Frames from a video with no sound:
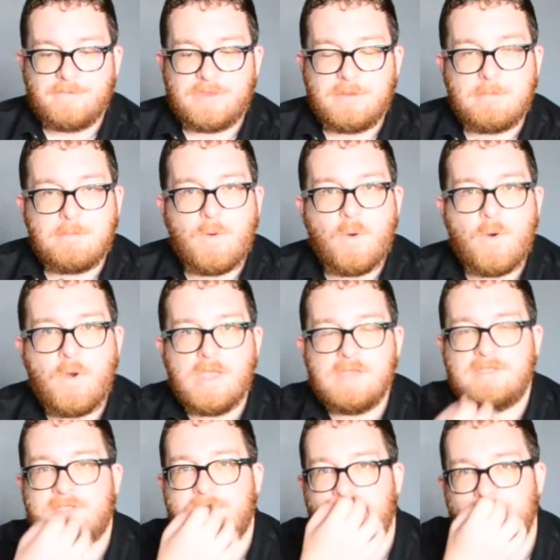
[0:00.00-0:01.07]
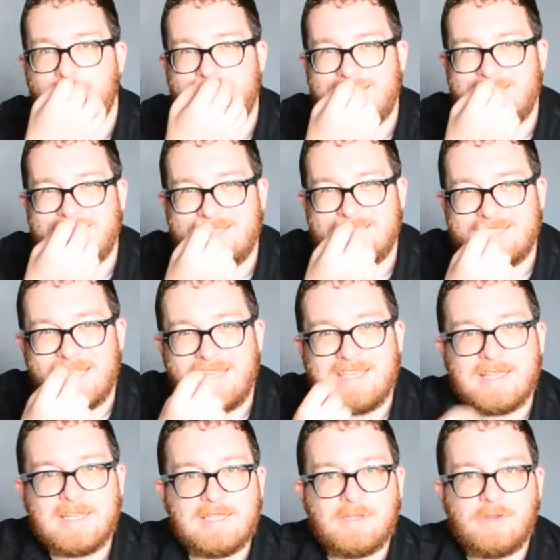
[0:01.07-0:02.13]
the more it's just kind of
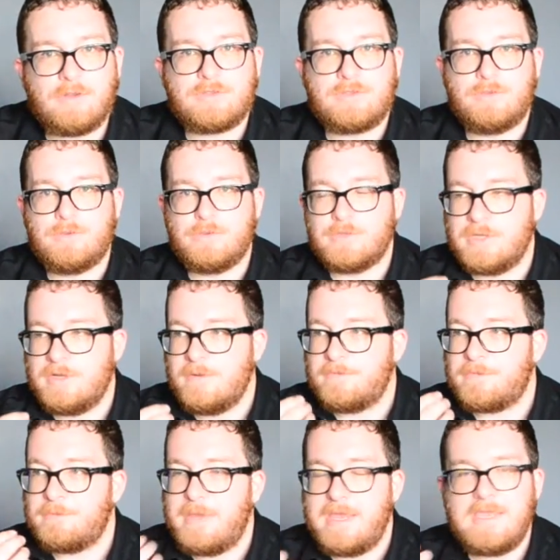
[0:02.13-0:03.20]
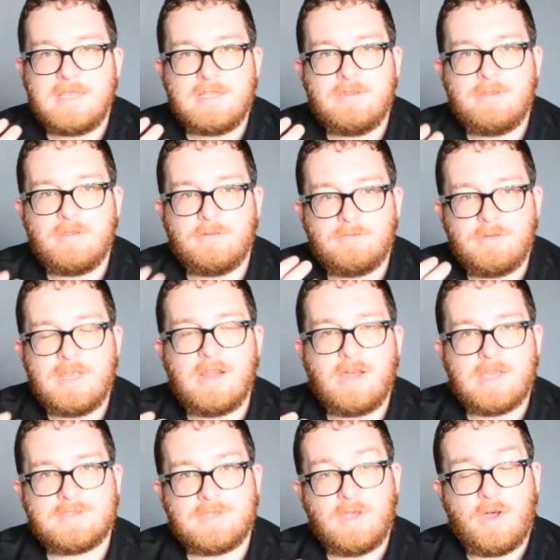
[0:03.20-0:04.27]
tingling the nostrils, making you
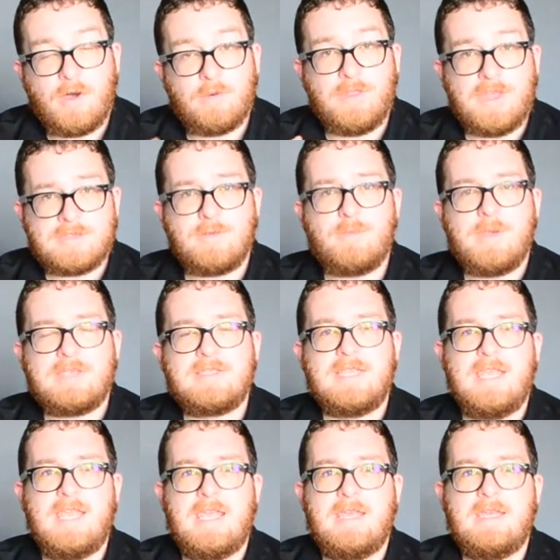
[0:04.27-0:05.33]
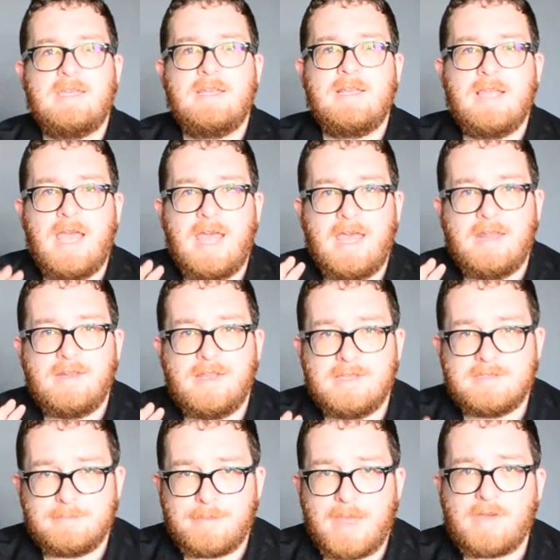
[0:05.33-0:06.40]
realize that, oh, there's a whiskey here, and it's
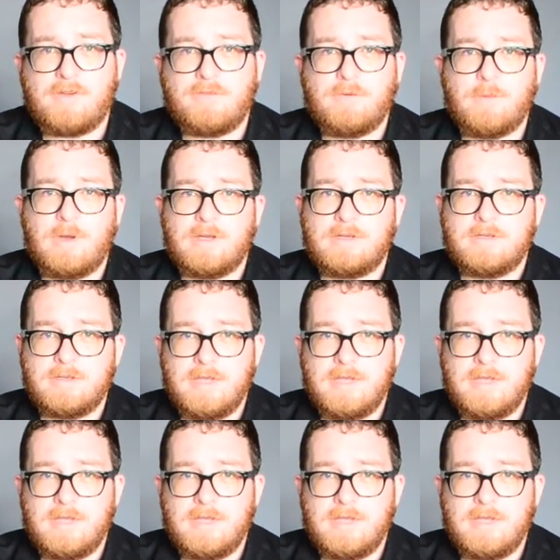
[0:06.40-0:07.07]
a powerful one.